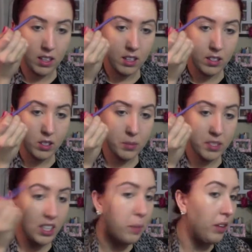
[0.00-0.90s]
So I'm just
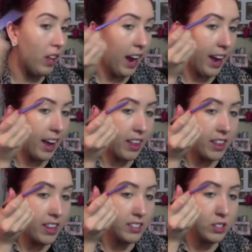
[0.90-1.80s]
going to apply
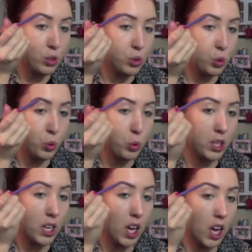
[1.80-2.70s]
this to
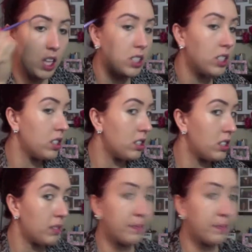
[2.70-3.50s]
the ends.